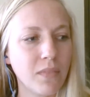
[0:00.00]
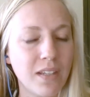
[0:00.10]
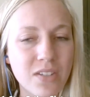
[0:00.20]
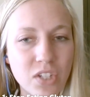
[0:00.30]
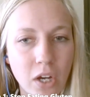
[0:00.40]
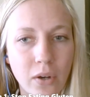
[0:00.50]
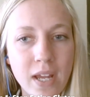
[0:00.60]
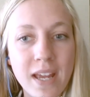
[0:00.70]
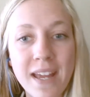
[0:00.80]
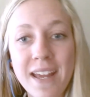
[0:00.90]
So
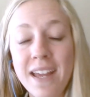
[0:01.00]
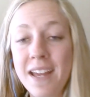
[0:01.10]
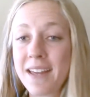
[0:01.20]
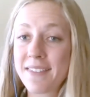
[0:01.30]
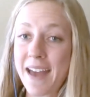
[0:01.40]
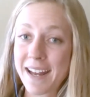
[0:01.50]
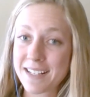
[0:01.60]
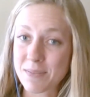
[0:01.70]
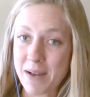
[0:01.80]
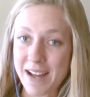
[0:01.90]
that
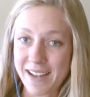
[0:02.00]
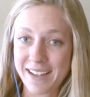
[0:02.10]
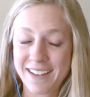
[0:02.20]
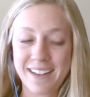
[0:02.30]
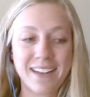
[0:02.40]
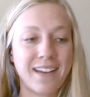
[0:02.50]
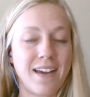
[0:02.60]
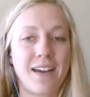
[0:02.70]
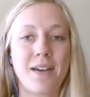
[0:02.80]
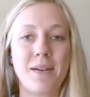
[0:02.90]
is my
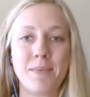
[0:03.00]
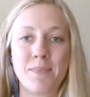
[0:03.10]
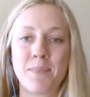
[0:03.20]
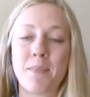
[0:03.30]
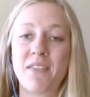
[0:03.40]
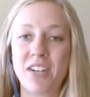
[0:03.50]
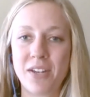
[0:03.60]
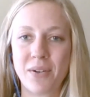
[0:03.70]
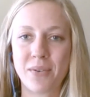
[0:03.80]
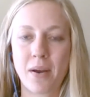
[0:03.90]
my
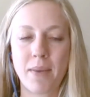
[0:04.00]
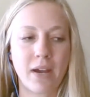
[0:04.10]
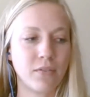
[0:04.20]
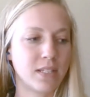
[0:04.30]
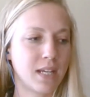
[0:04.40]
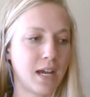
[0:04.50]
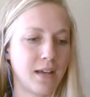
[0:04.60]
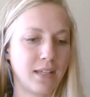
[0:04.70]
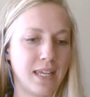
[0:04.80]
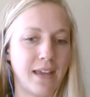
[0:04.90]
video about
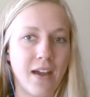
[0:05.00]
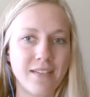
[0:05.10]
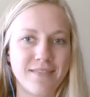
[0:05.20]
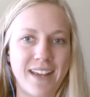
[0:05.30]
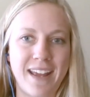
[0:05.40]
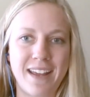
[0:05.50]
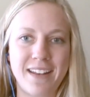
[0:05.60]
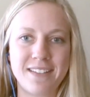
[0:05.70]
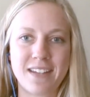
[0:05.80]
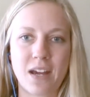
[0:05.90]
leaky gut
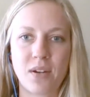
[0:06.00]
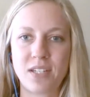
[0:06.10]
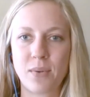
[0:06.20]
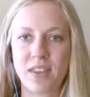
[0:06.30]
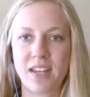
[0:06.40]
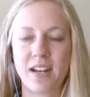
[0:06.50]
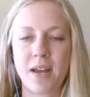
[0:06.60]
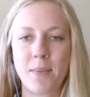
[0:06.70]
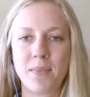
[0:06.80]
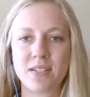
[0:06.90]
and how I deal with it.
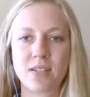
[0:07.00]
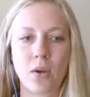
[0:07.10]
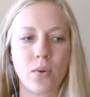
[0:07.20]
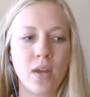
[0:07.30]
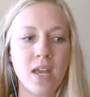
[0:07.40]
And so